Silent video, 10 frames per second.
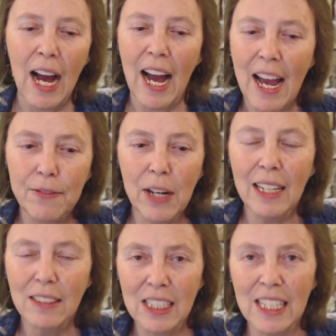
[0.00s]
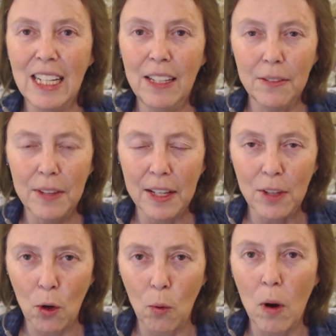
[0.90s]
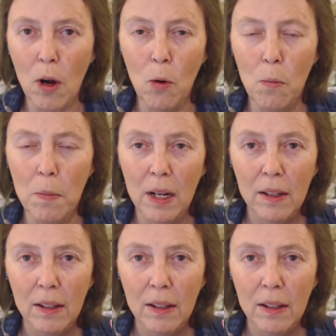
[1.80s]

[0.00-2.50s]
I have not seen that the Chrome,